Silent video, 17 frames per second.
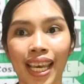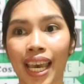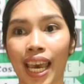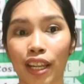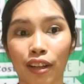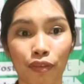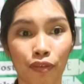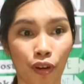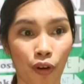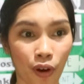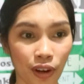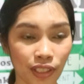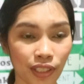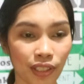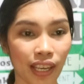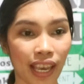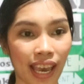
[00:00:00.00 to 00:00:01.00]
And of
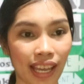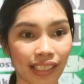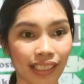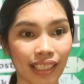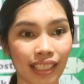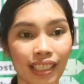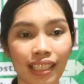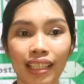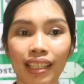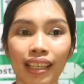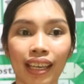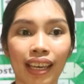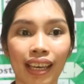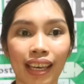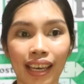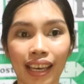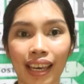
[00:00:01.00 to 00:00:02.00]
course, the Andy
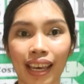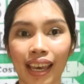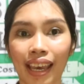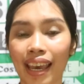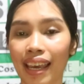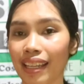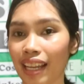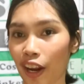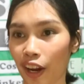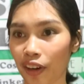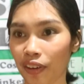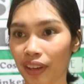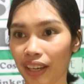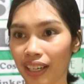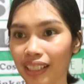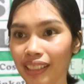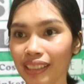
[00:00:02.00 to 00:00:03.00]
and
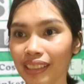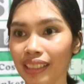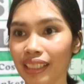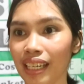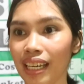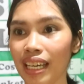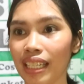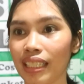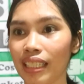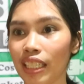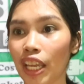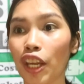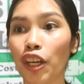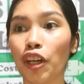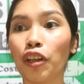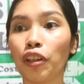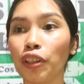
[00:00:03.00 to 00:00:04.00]
Ariel,
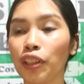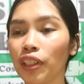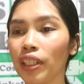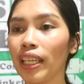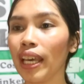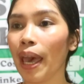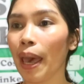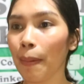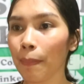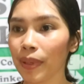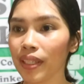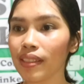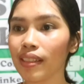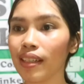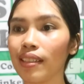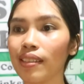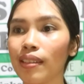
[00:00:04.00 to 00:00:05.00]
they clearly
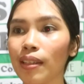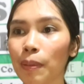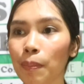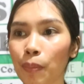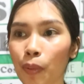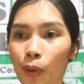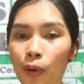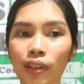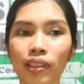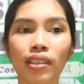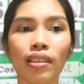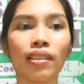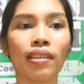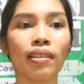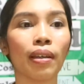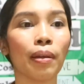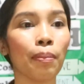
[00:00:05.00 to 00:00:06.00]
emphasize the
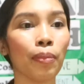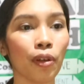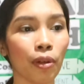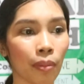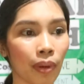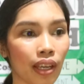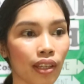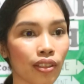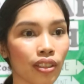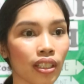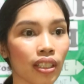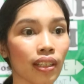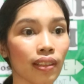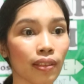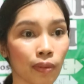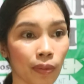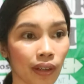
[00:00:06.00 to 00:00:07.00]
importance of information
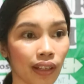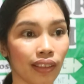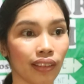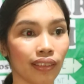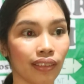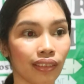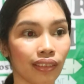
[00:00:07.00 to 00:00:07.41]
as well.